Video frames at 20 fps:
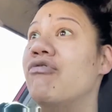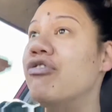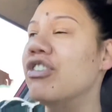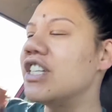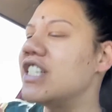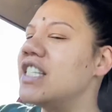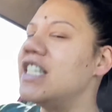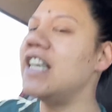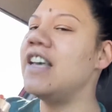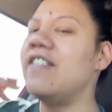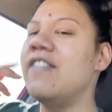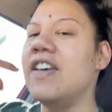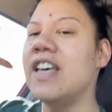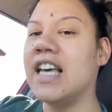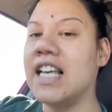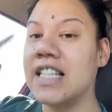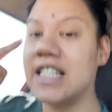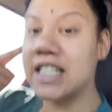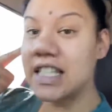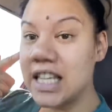
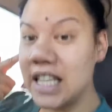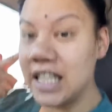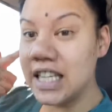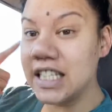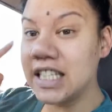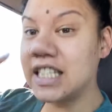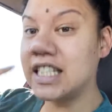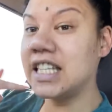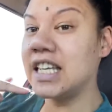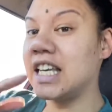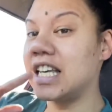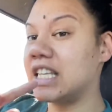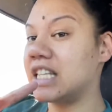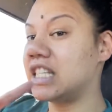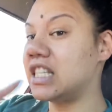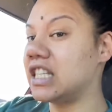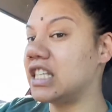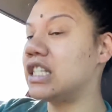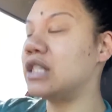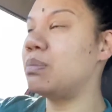receiving, it's the listening,
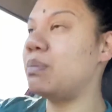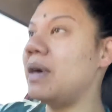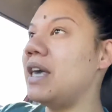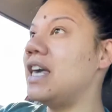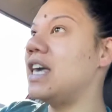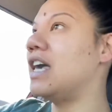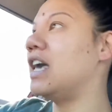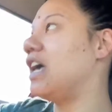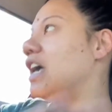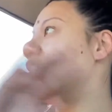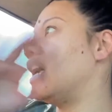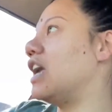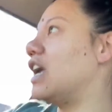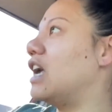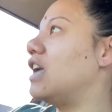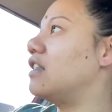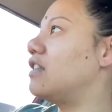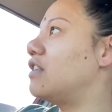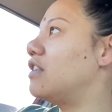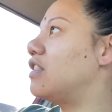it's the speaking,
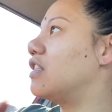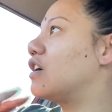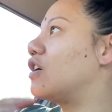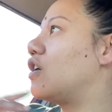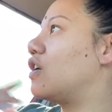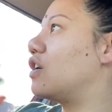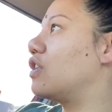it's the